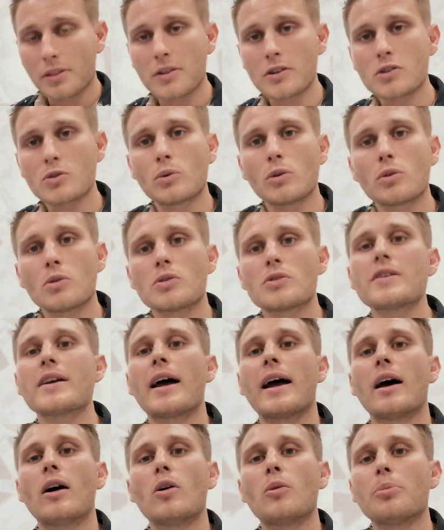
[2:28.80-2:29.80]
This will
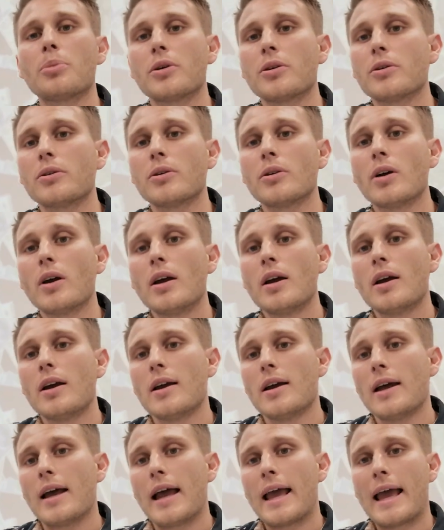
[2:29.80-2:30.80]
also help you
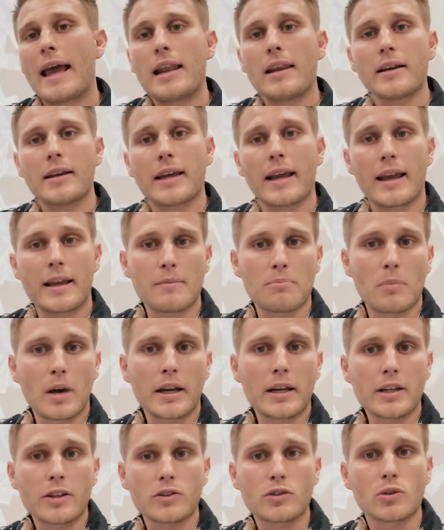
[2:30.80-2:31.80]
allocate
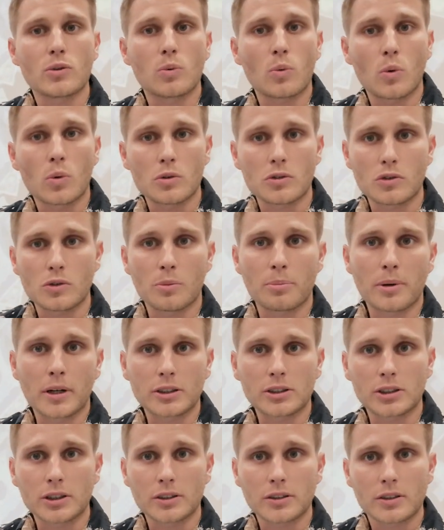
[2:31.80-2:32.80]
money towards your
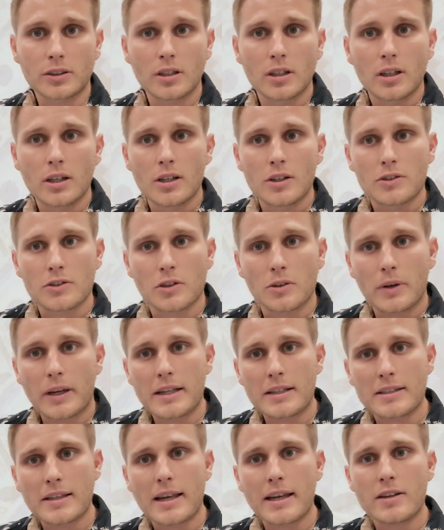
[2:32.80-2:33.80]
budget. So
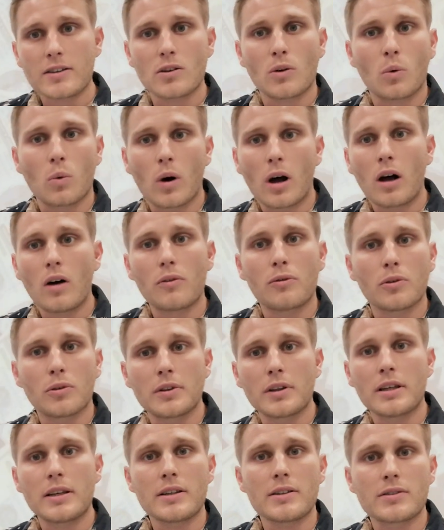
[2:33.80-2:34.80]
it takes a while
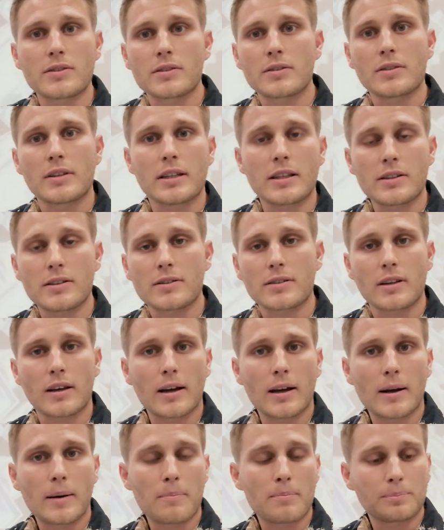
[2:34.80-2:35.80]
for these
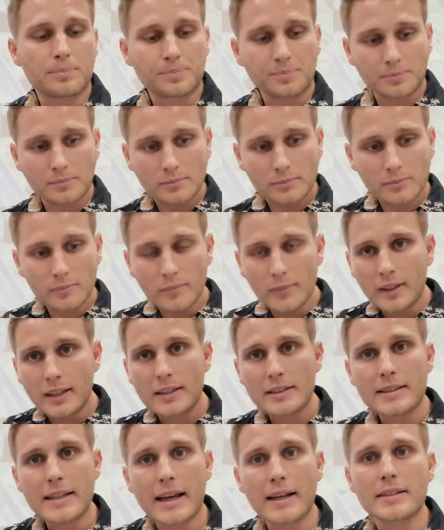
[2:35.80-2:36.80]

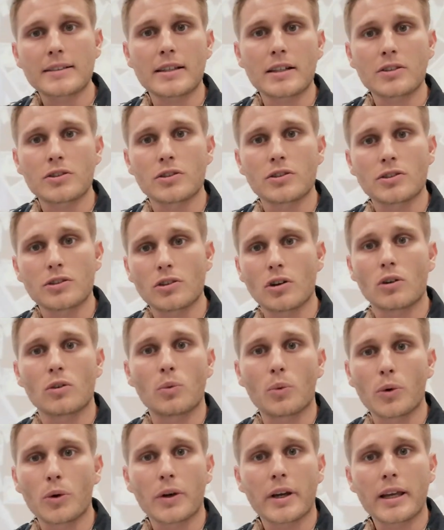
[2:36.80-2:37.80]
tactics to
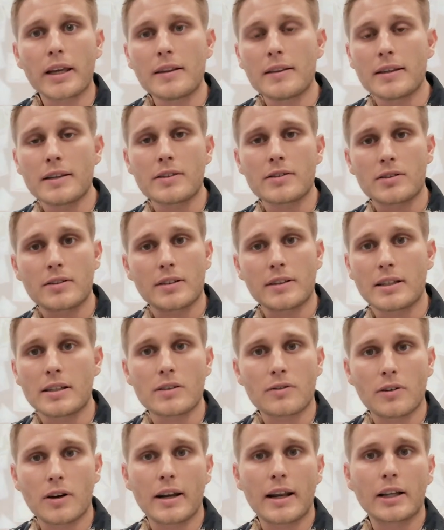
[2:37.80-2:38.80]
start working,
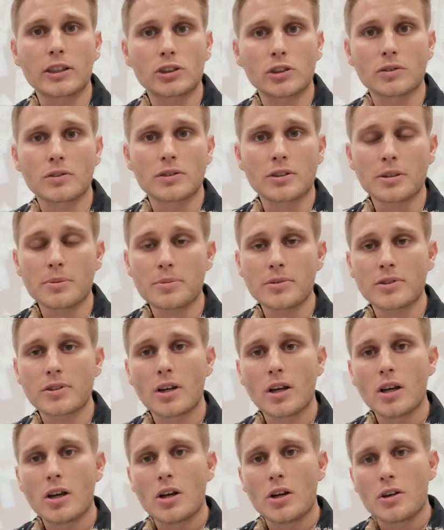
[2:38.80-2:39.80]
these financial
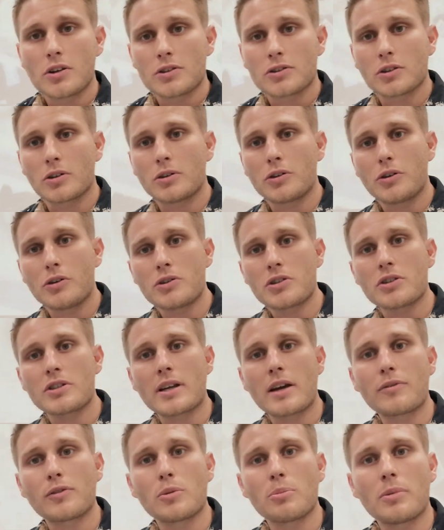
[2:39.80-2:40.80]
tips. So you
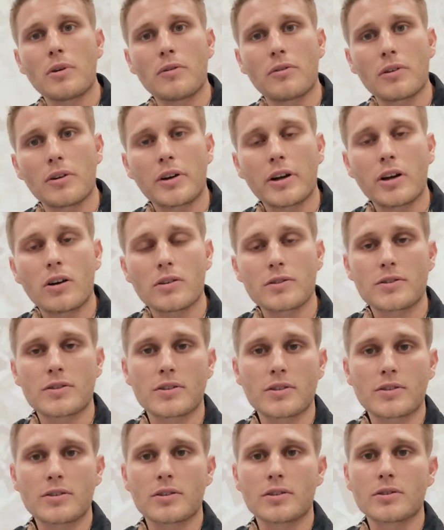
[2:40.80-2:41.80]
just have to be very
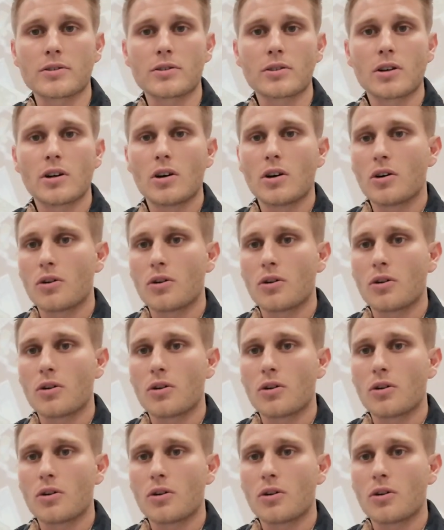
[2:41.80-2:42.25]
consistent.